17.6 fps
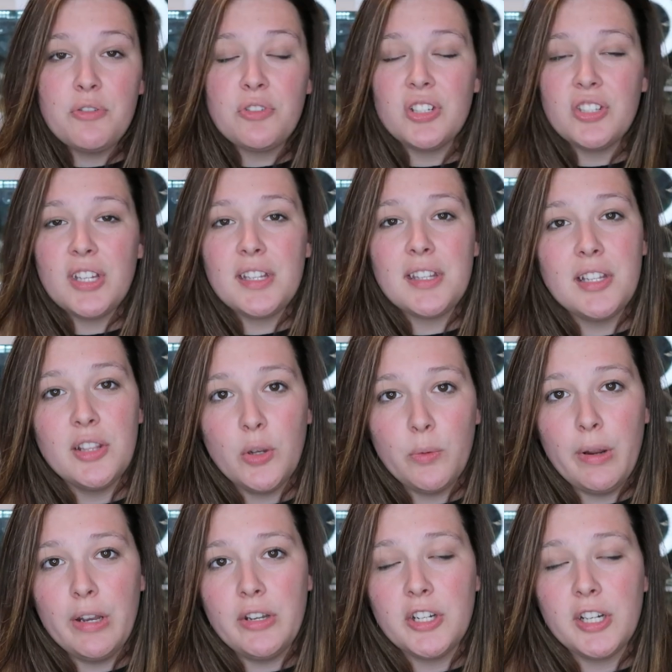usually just in
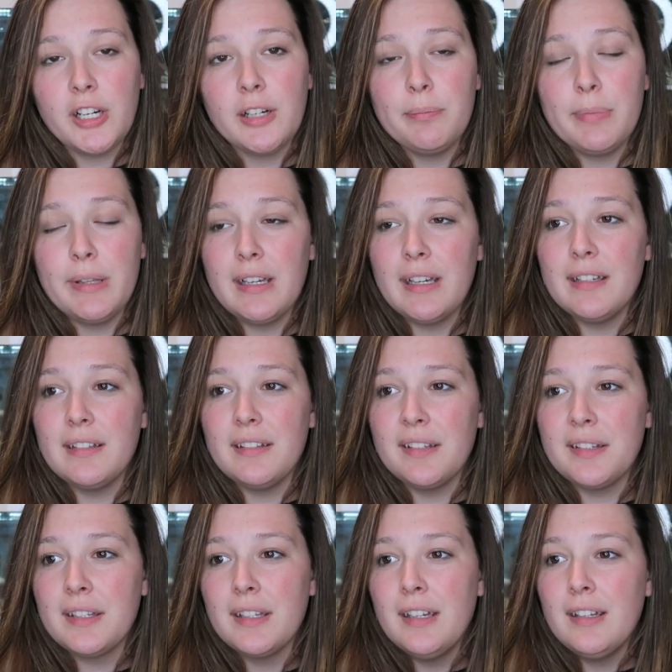the winter
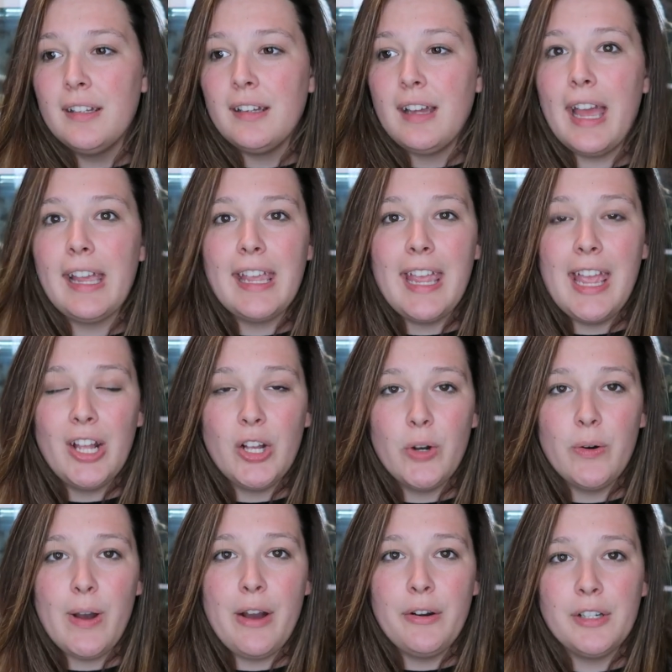because I
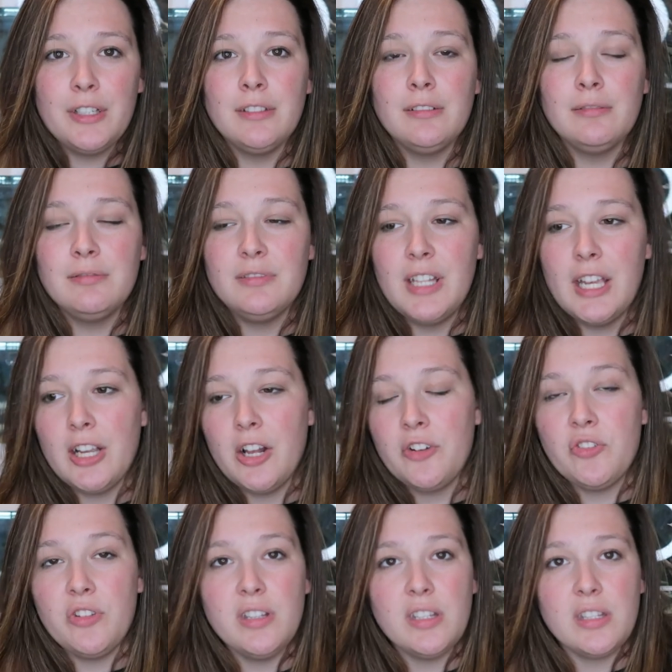can't go out and dig
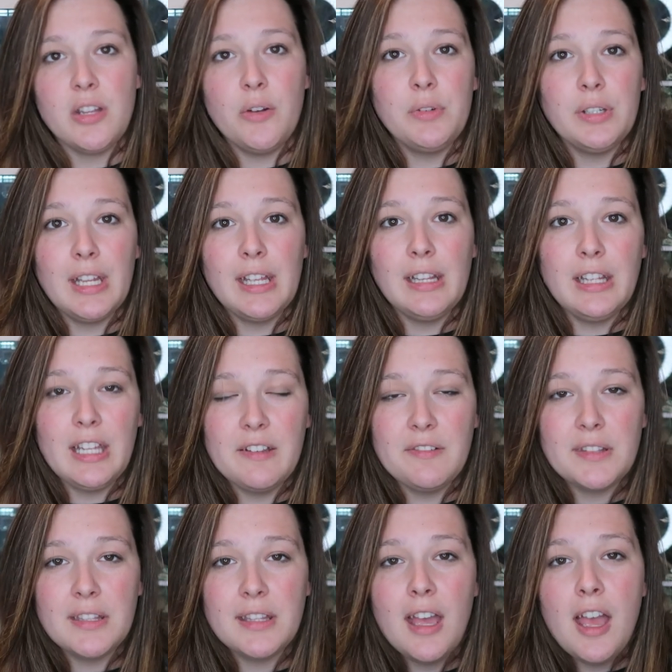under the snow to get
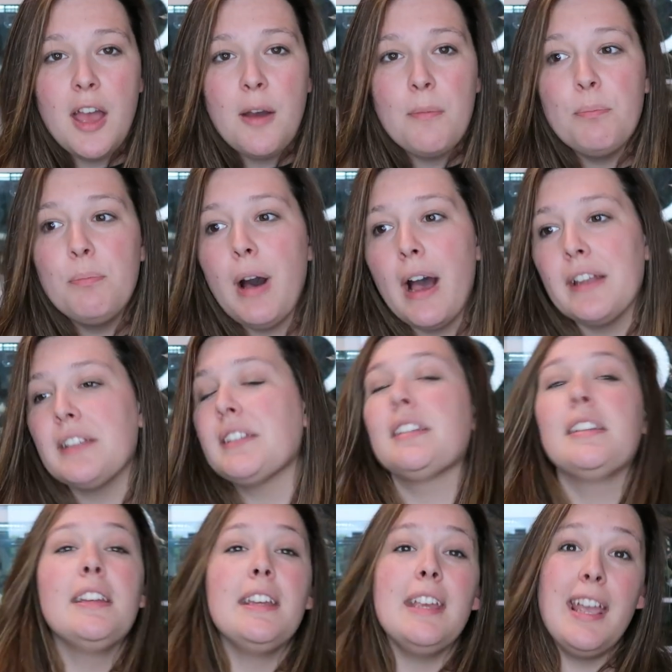leaves.
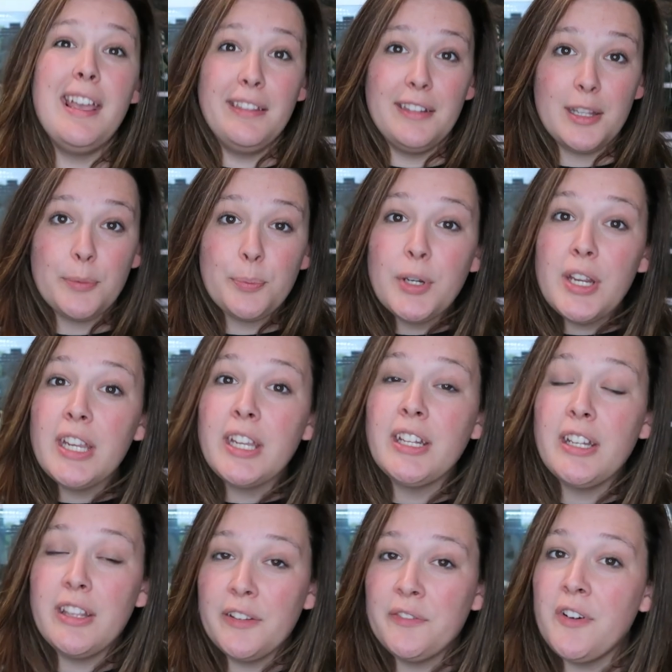But in the
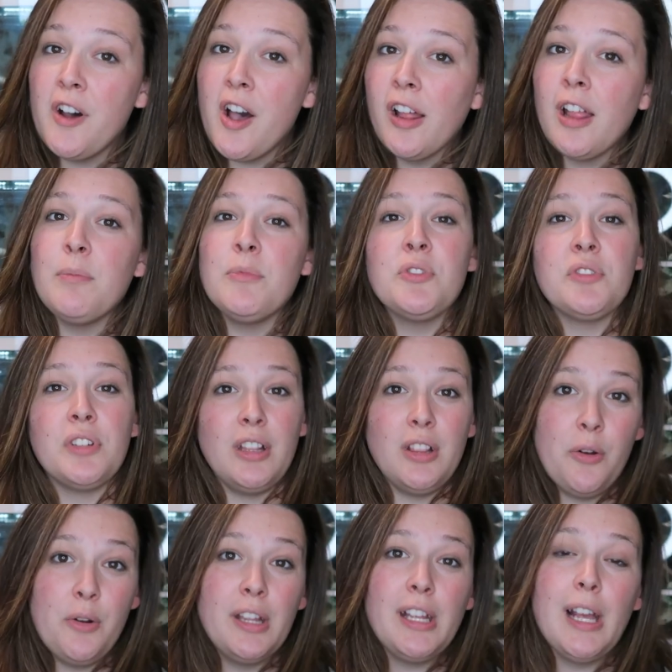spring and in the fall, I'm usually
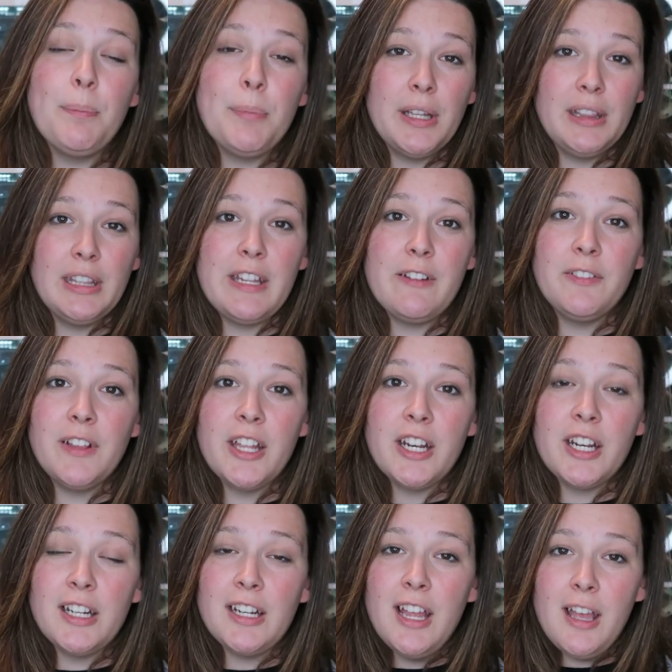loading up on leaf
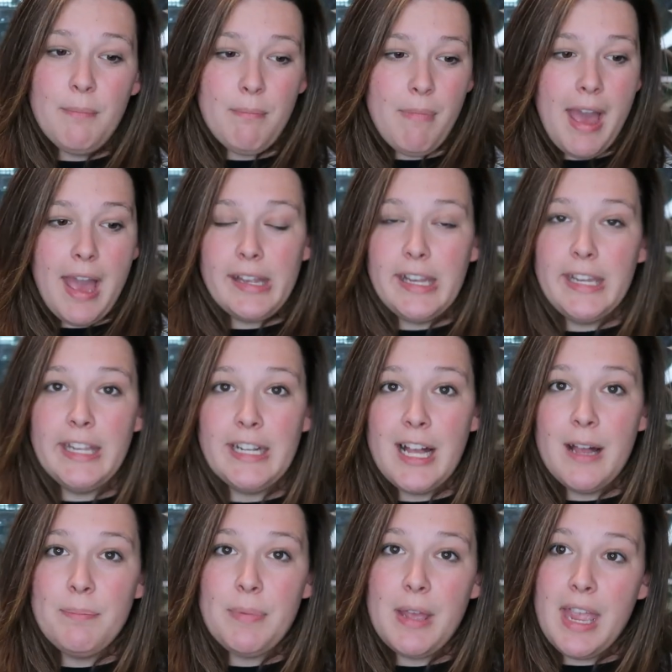litter, bagging
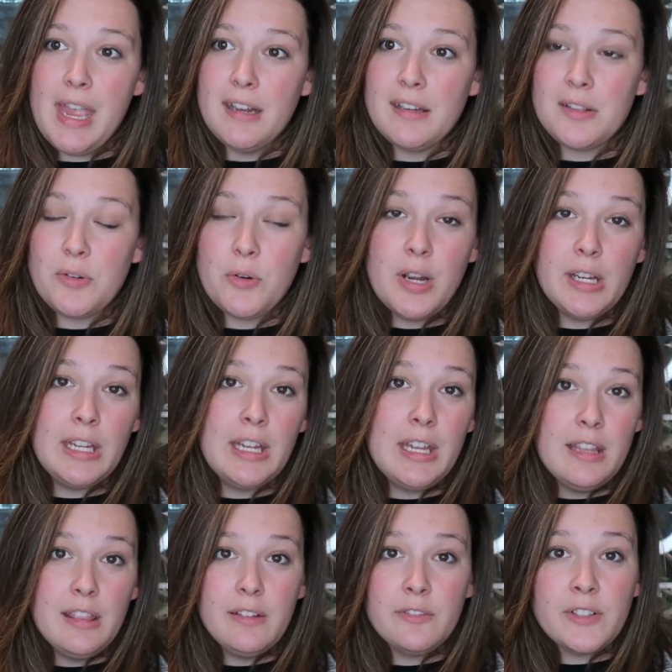it up and storing
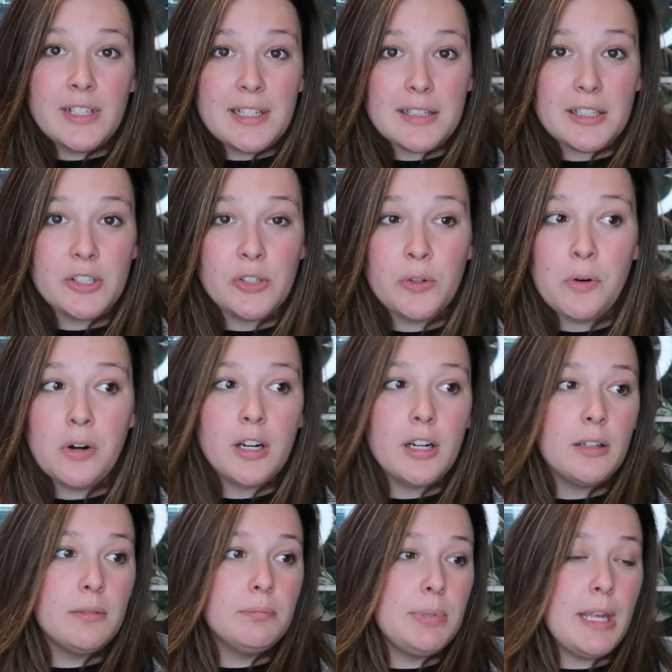it in the freezer
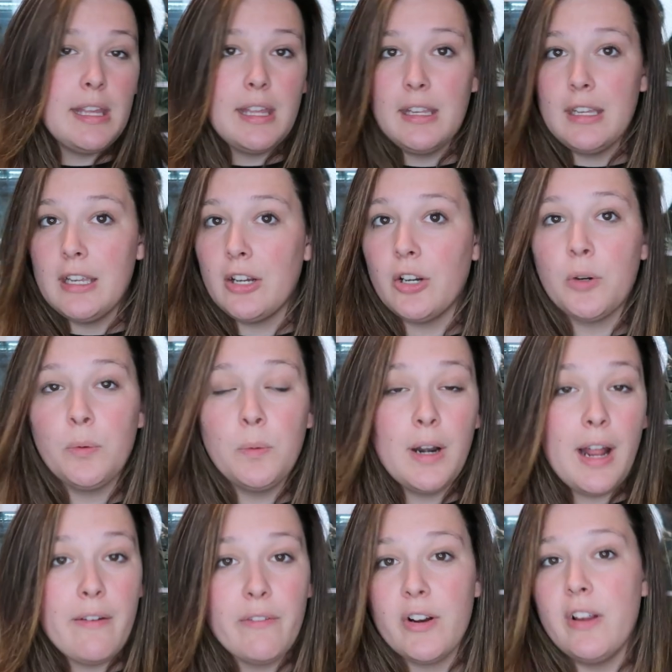or baking it or
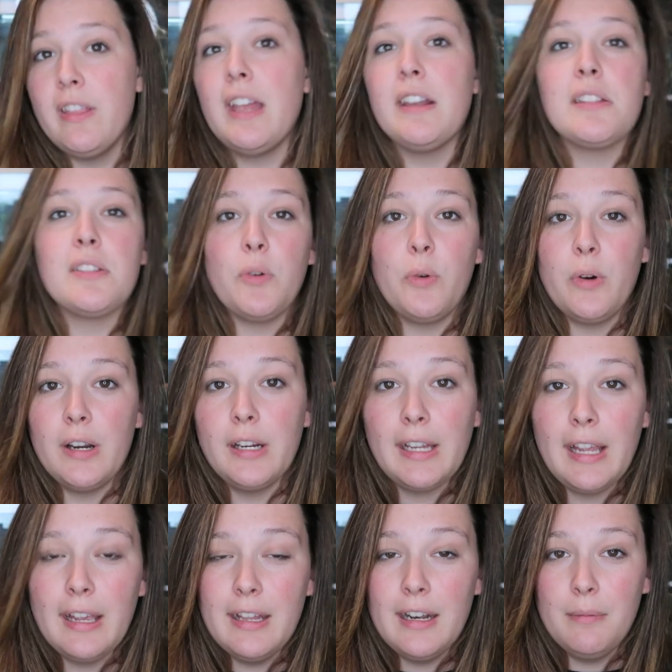whatever, and then
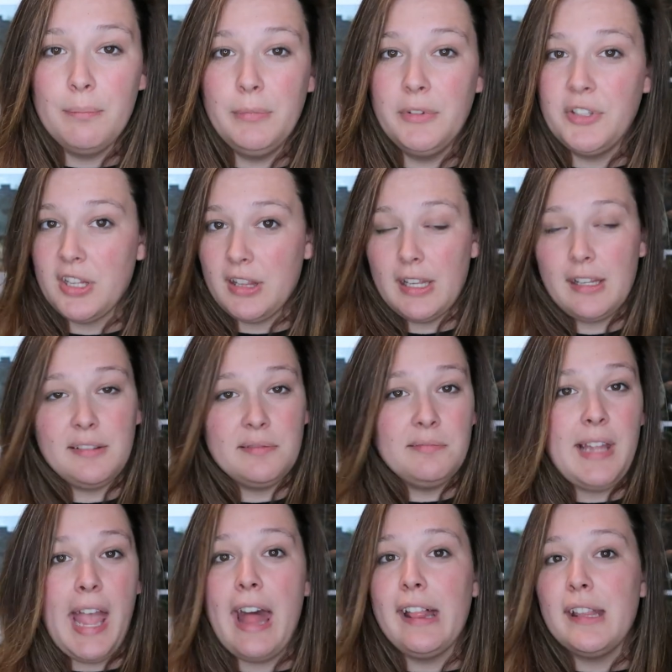storing it in a just like
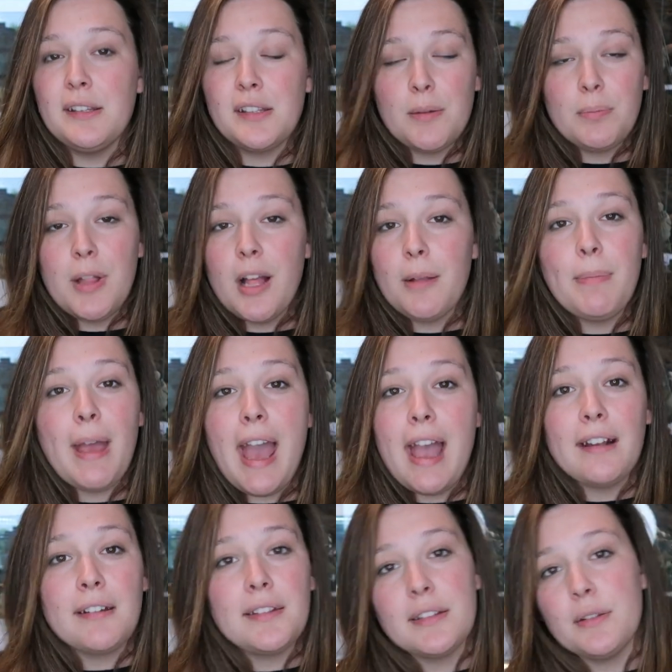gallon Ziploc
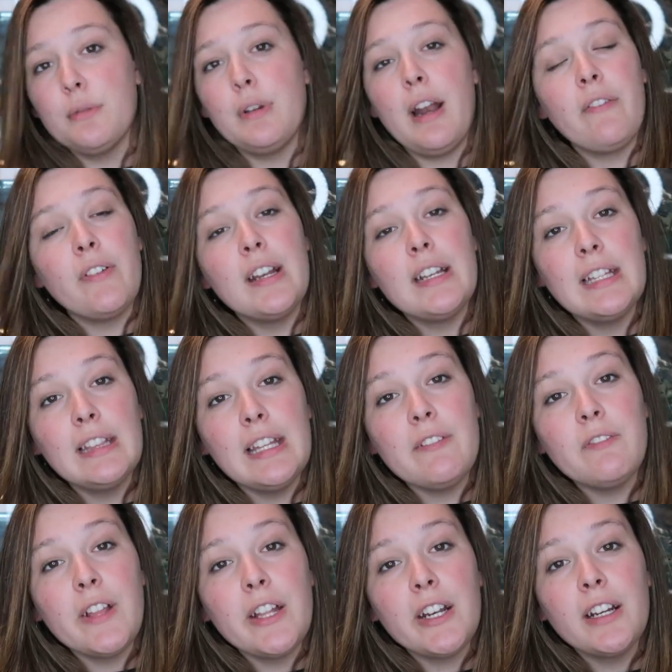bag. So whenever I need
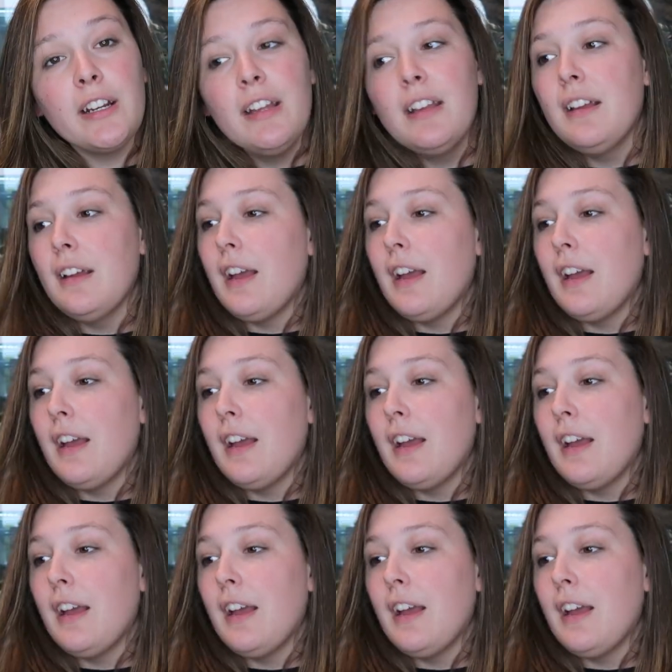leaf litter,